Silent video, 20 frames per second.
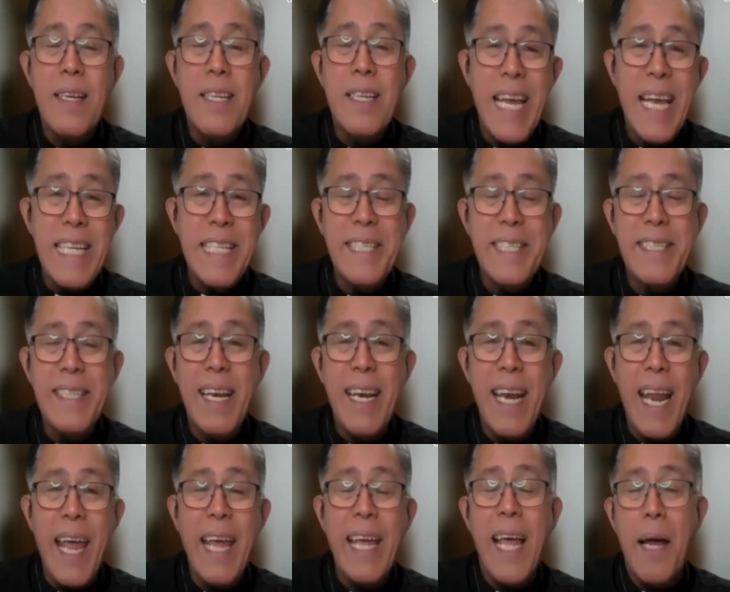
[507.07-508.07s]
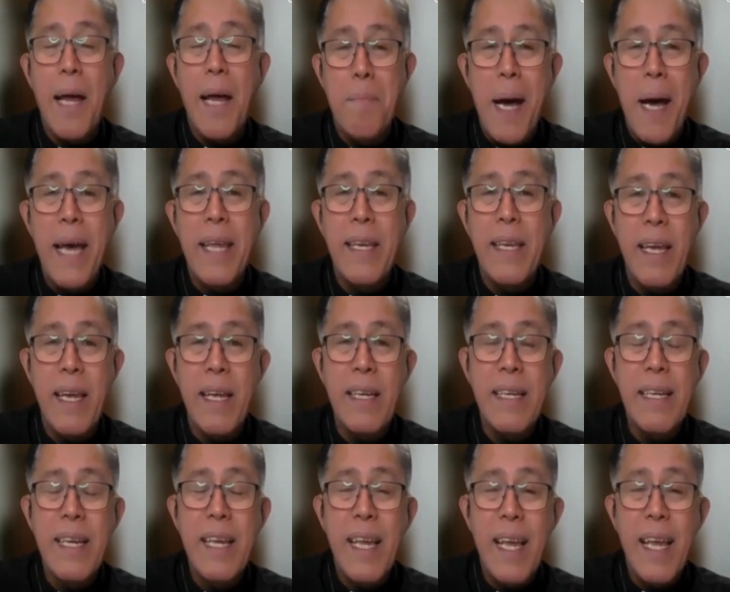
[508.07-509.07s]
just like a mother
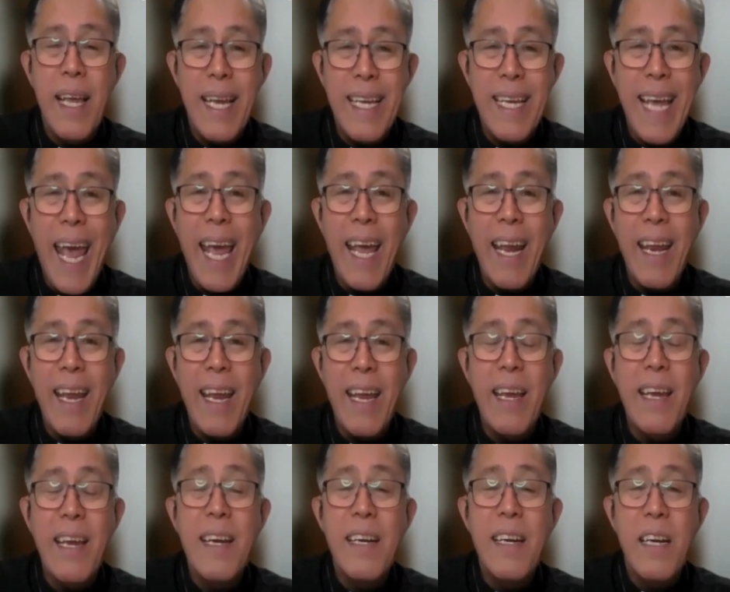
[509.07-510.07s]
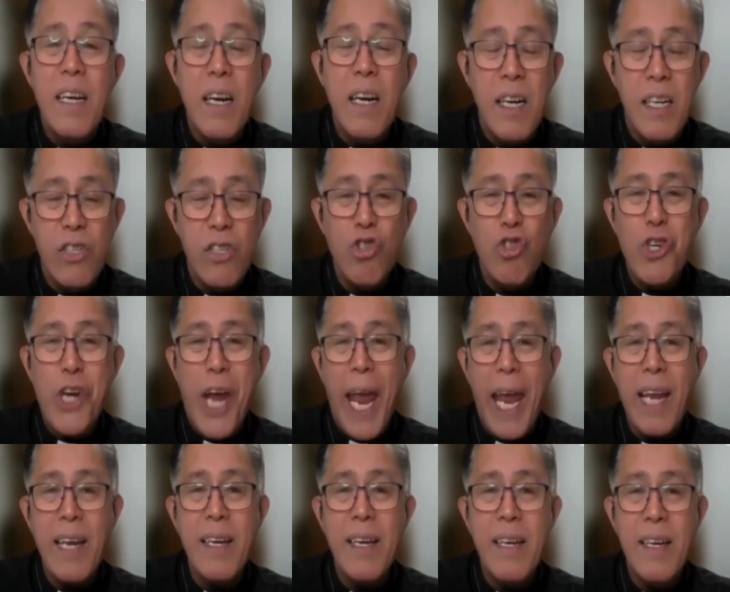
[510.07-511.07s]
caring her
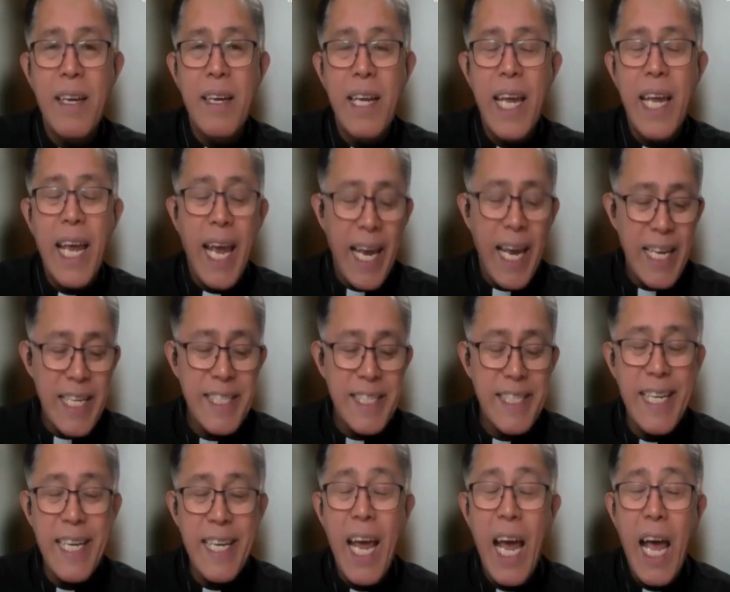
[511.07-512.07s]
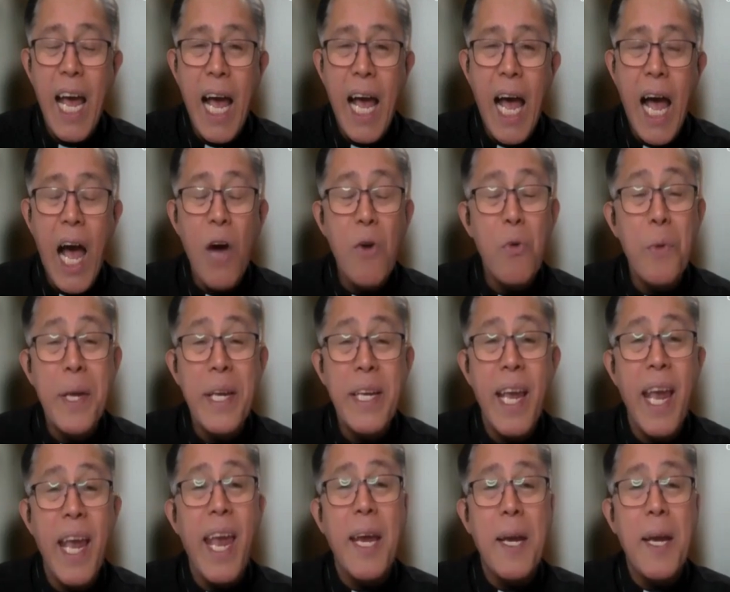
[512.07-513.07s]
child. Is then how we
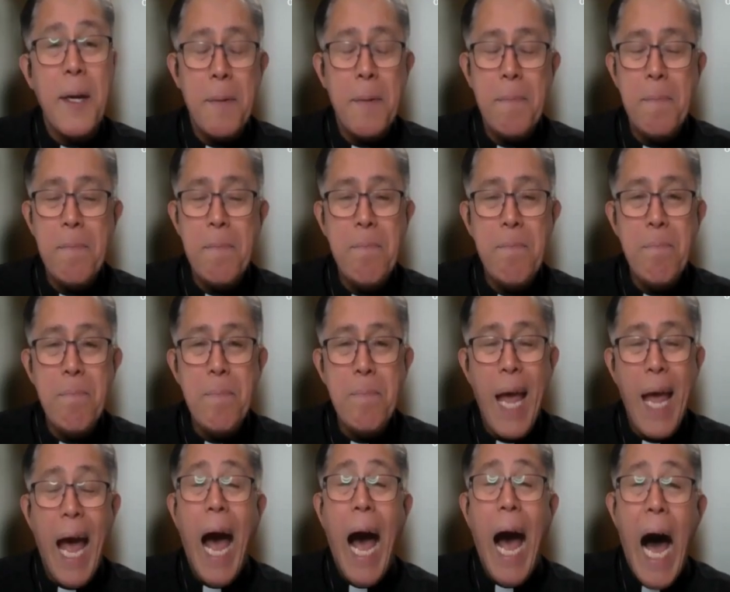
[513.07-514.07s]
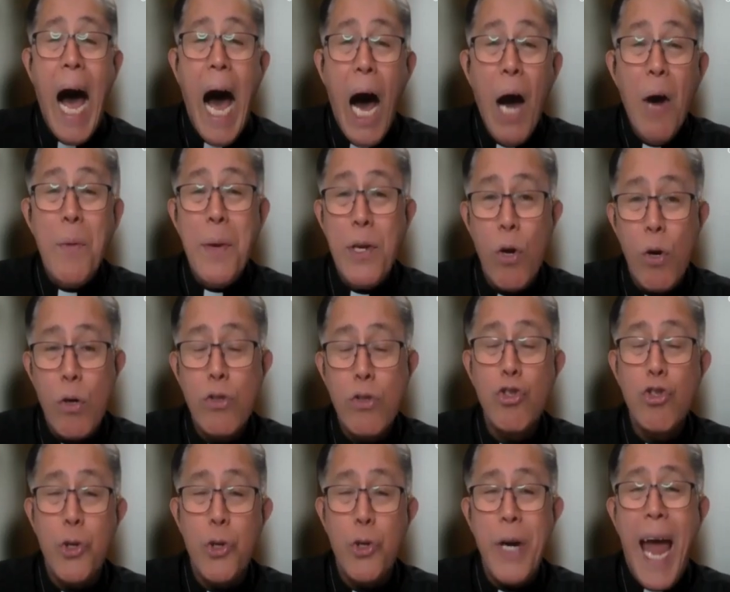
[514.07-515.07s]
care, how we
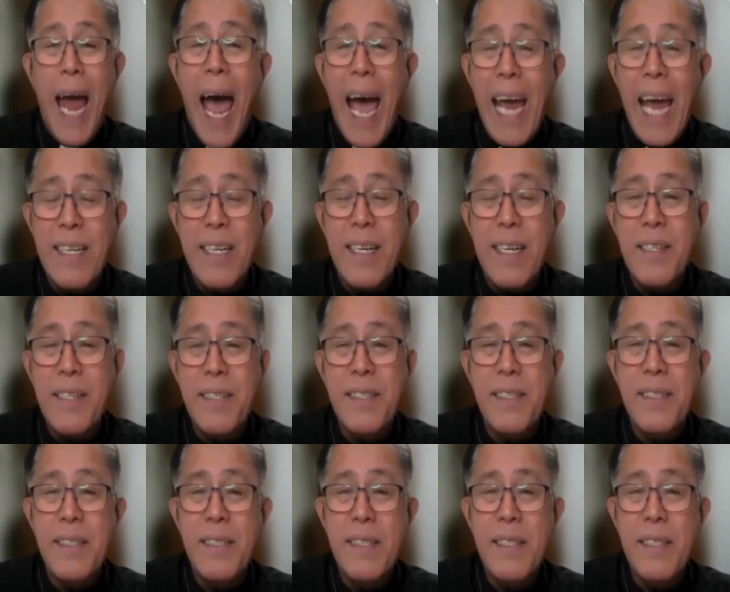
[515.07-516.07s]
nurture others,